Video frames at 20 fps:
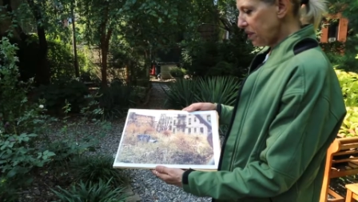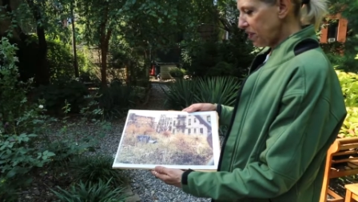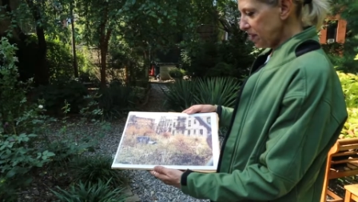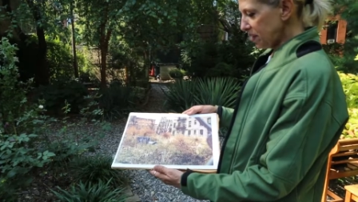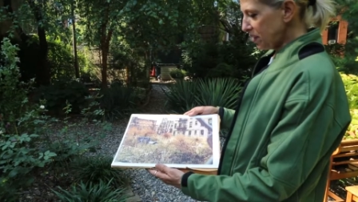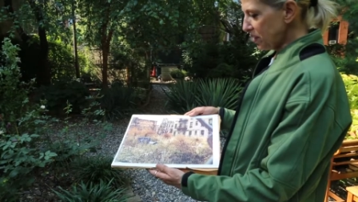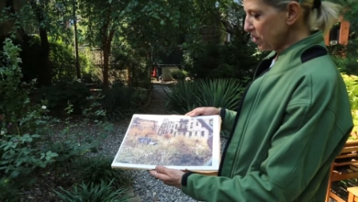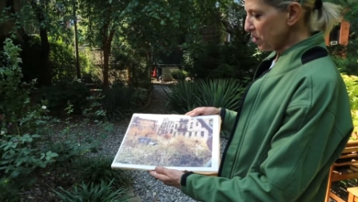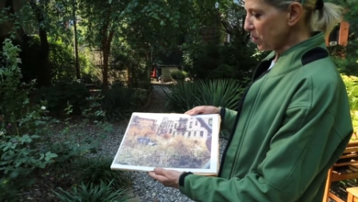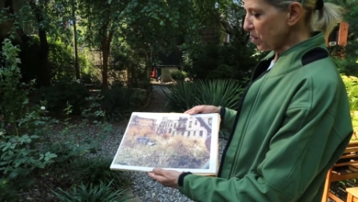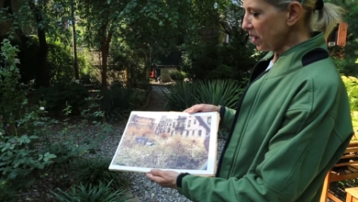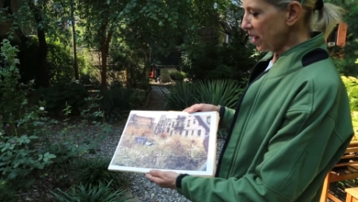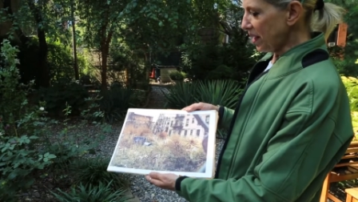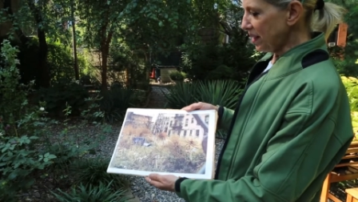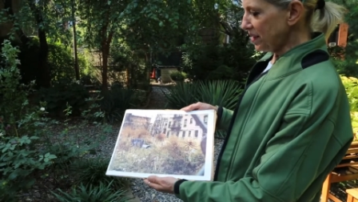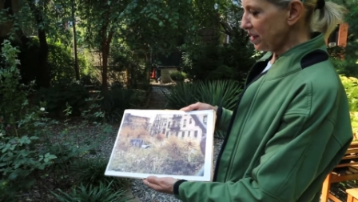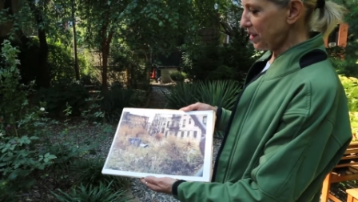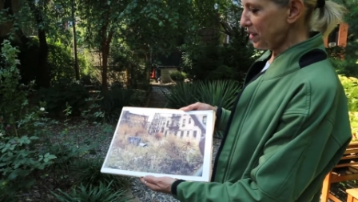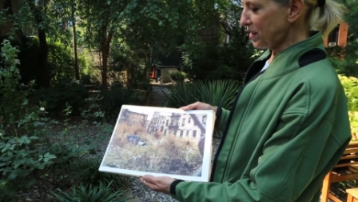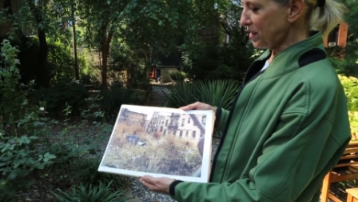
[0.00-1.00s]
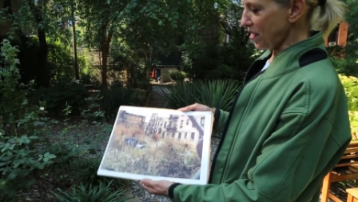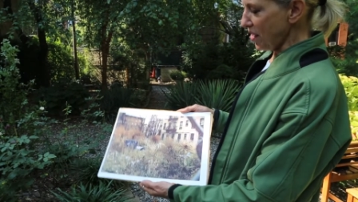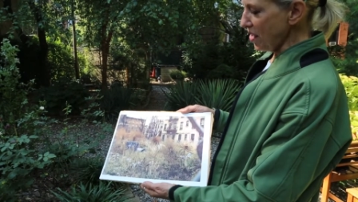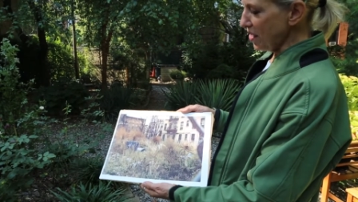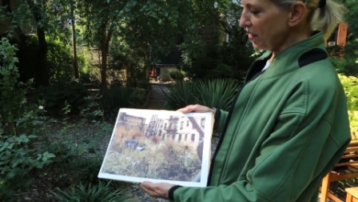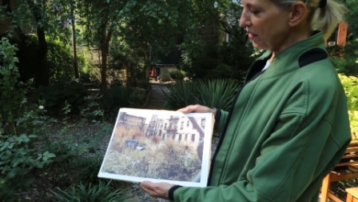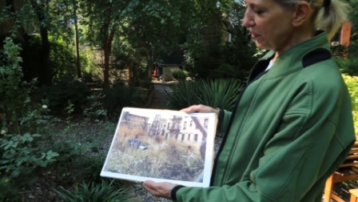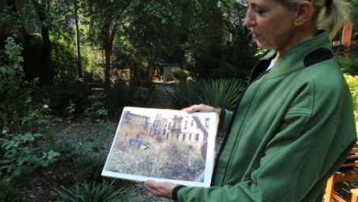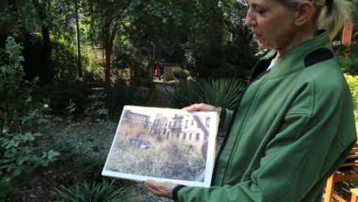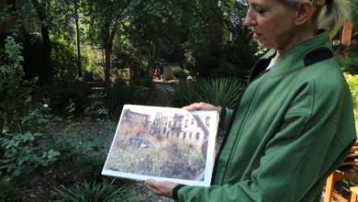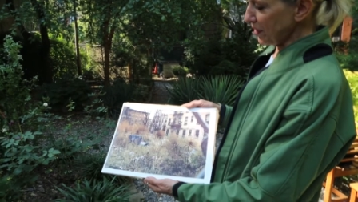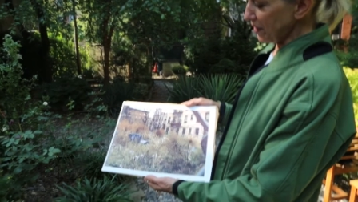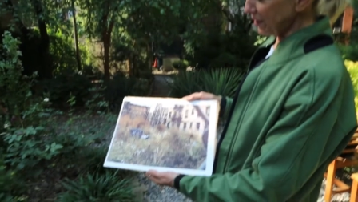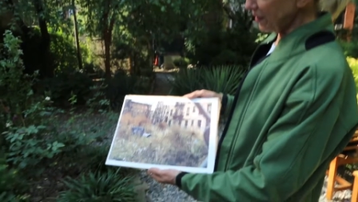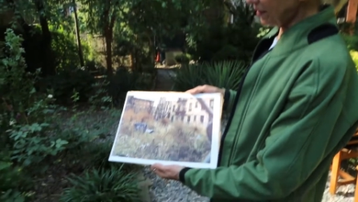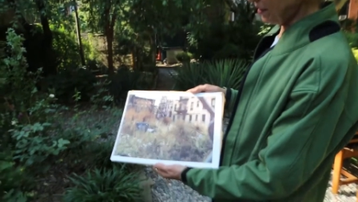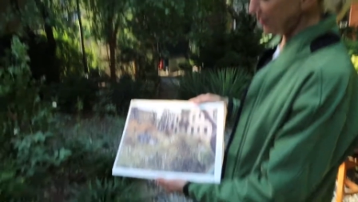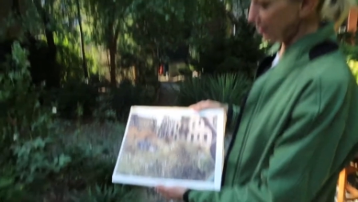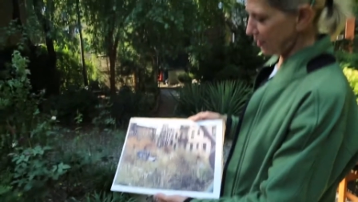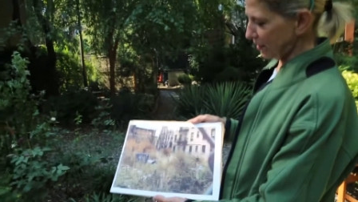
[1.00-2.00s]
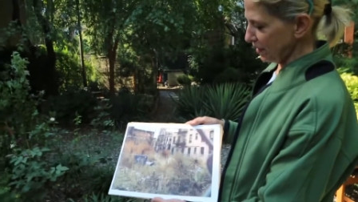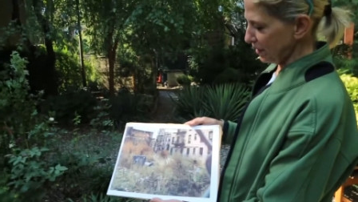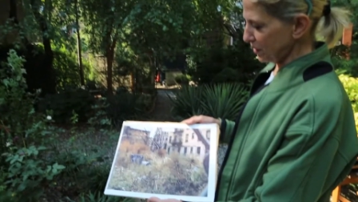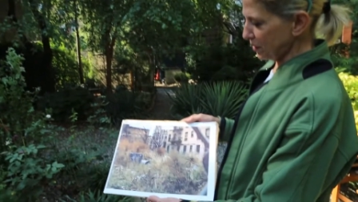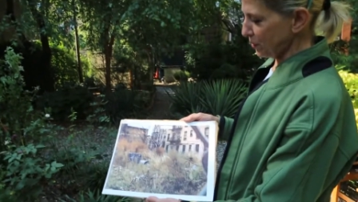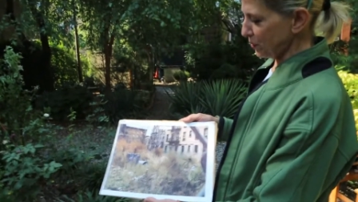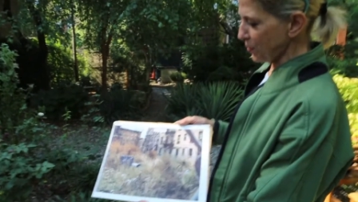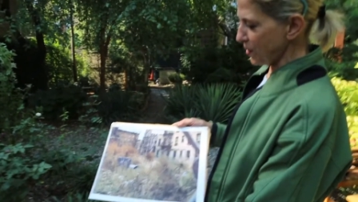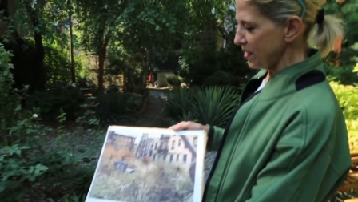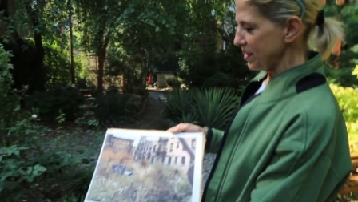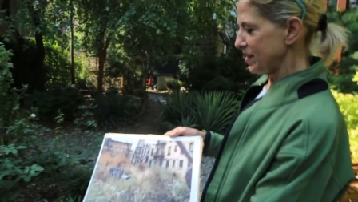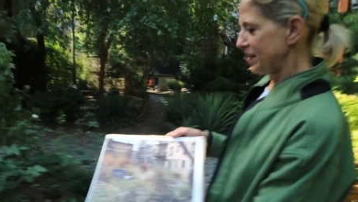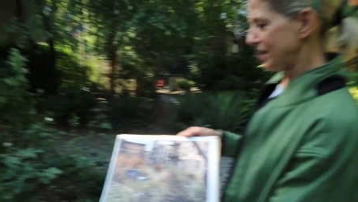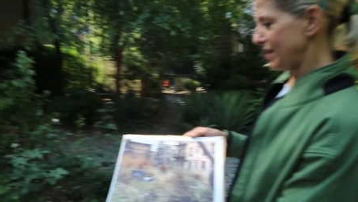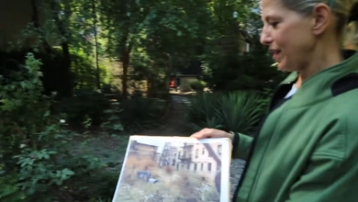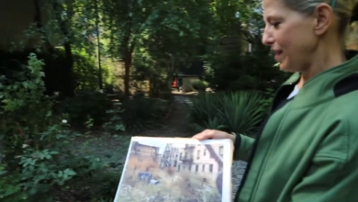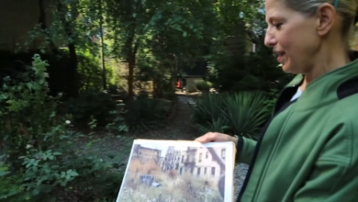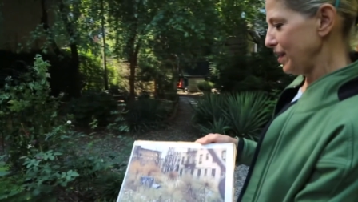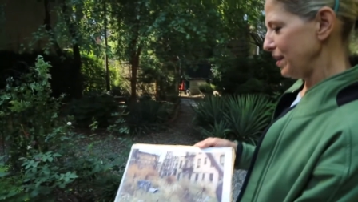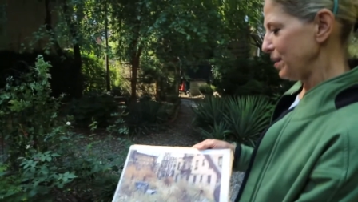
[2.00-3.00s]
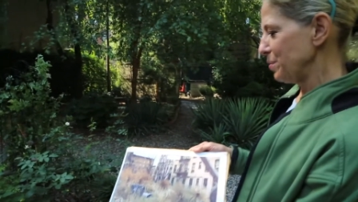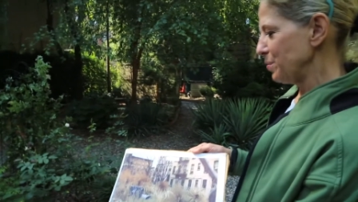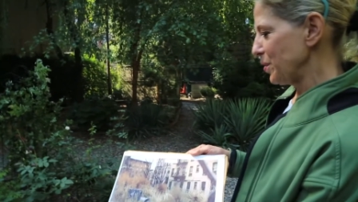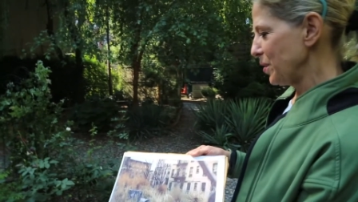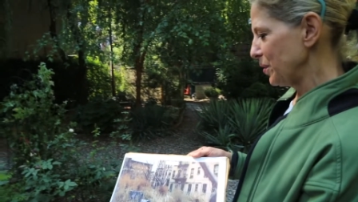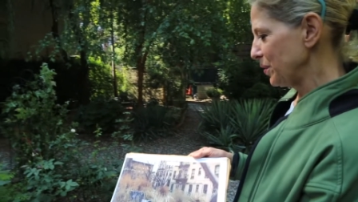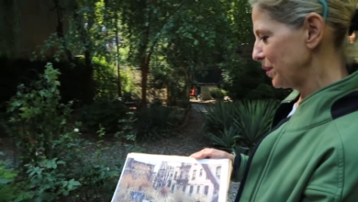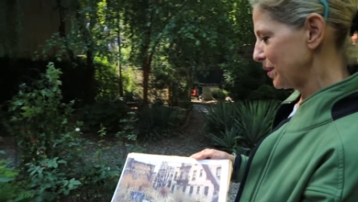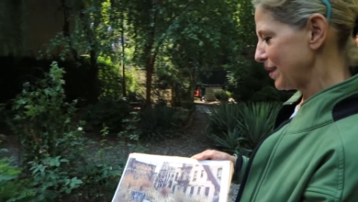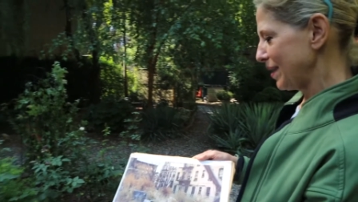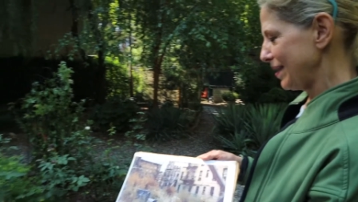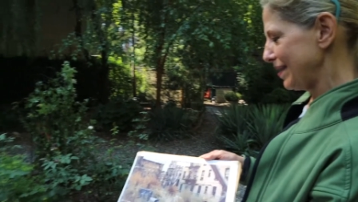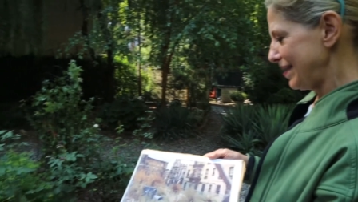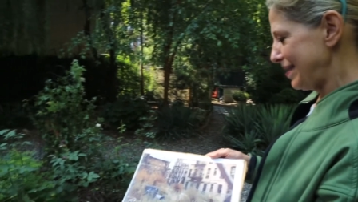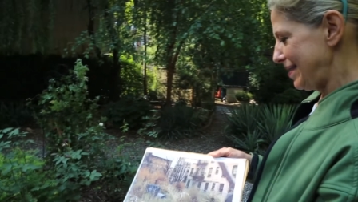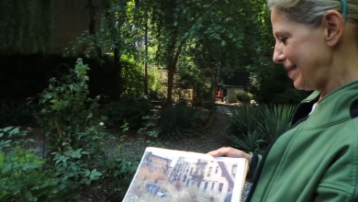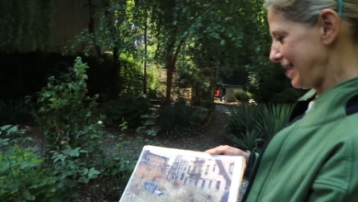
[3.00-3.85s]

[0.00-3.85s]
This is what I started with. This was the Harlem Rose Garden.